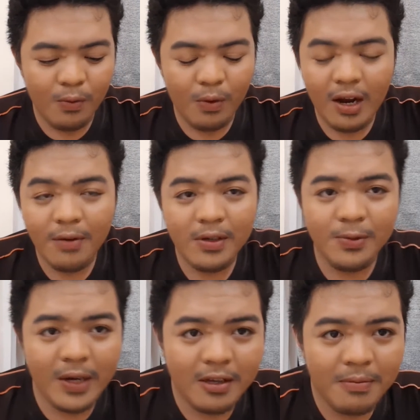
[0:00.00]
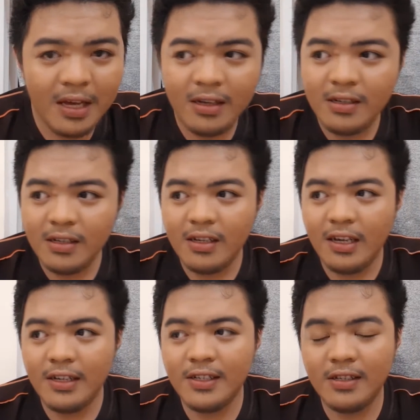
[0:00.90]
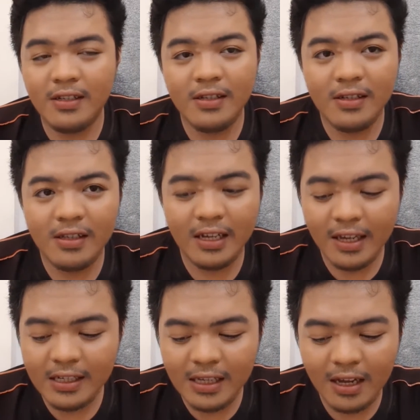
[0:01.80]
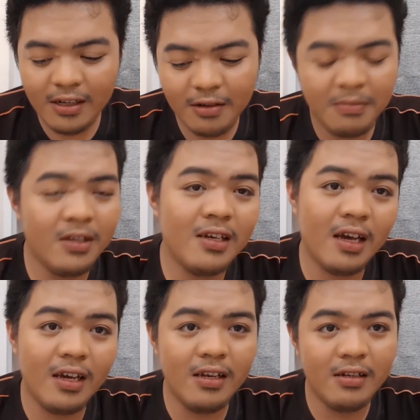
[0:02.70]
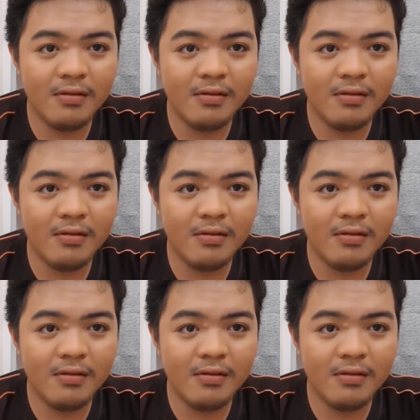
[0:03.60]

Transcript: what I would recommend is, like I said, communicate,